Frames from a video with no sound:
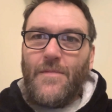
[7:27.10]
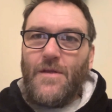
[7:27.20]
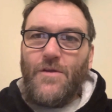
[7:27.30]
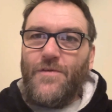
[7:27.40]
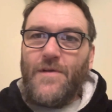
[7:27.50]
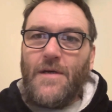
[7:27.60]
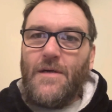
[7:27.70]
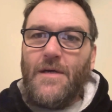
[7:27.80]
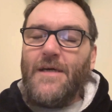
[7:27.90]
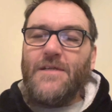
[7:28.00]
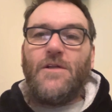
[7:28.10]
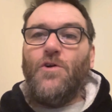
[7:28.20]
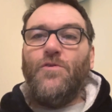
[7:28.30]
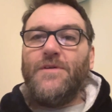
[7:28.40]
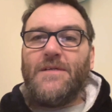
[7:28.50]
Nothing. It's
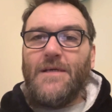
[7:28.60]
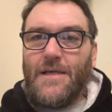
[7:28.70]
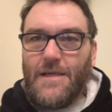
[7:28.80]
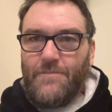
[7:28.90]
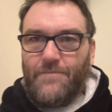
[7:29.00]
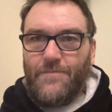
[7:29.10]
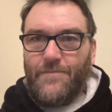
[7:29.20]
glory seeking.